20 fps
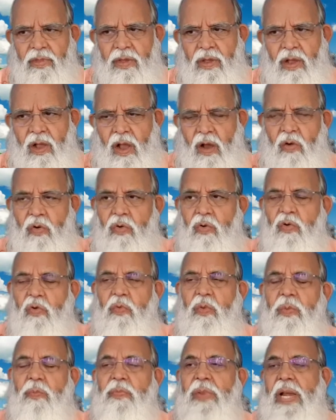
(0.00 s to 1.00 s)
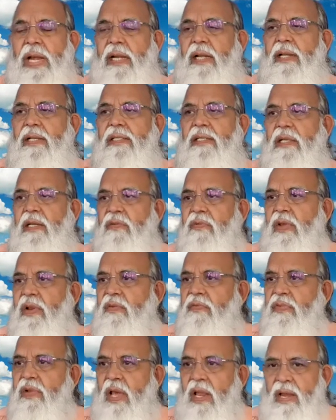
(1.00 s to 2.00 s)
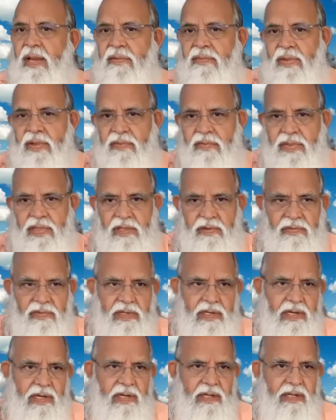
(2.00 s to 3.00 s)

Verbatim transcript: how do we practice it when we are living with the world?